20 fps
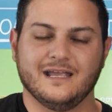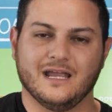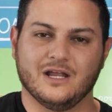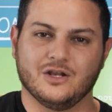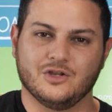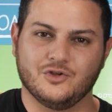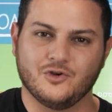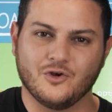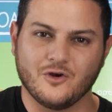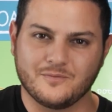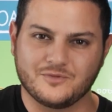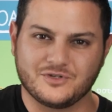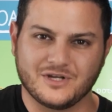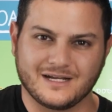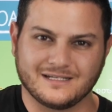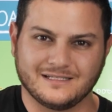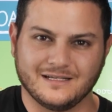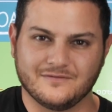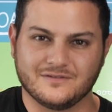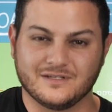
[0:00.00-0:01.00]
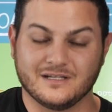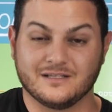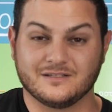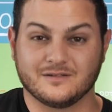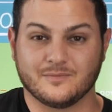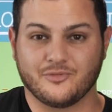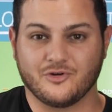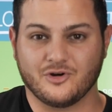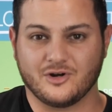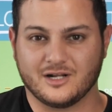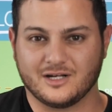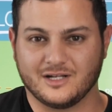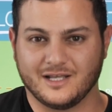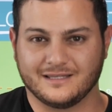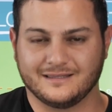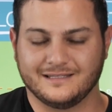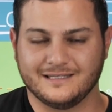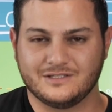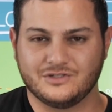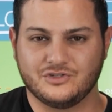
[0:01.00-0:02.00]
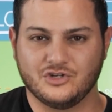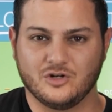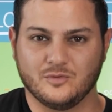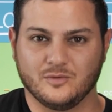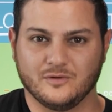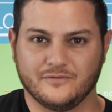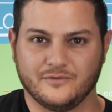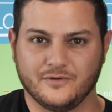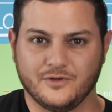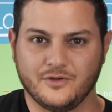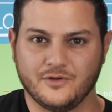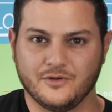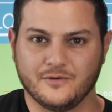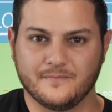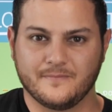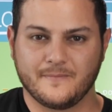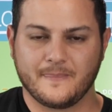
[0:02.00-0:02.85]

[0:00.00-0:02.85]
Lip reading: and your objectives, and is a product like this suitable for you.